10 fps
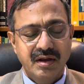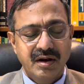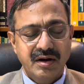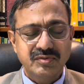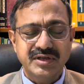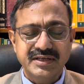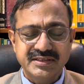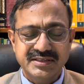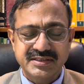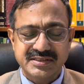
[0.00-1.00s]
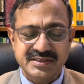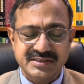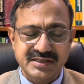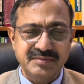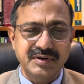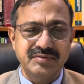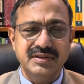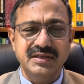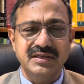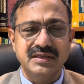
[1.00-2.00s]
Now, there is a distinction between
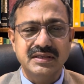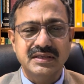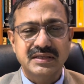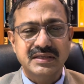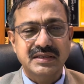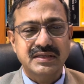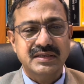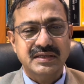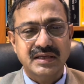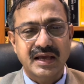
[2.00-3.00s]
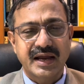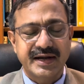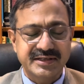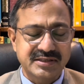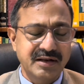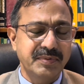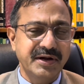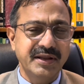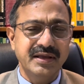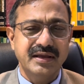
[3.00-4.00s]
the additional
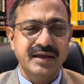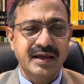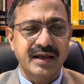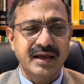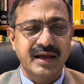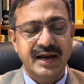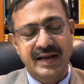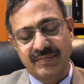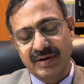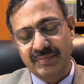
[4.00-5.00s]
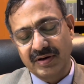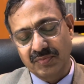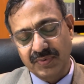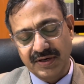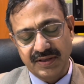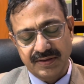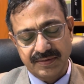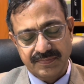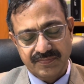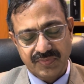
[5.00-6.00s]
pleading and amendment of pleading.
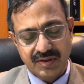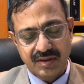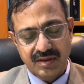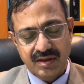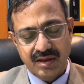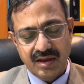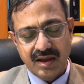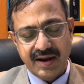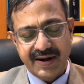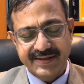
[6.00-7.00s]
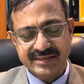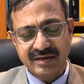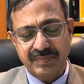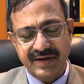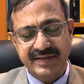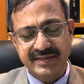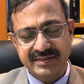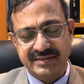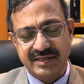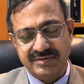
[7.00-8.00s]
Additional pleading
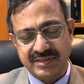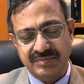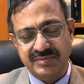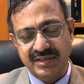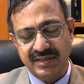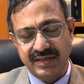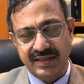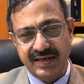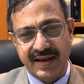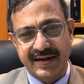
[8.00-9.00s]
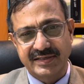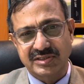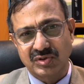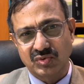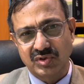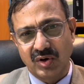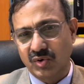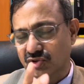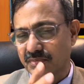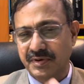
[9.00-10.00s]
is something in addition to the
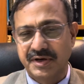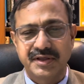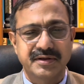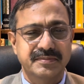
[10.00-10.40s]
original pleading.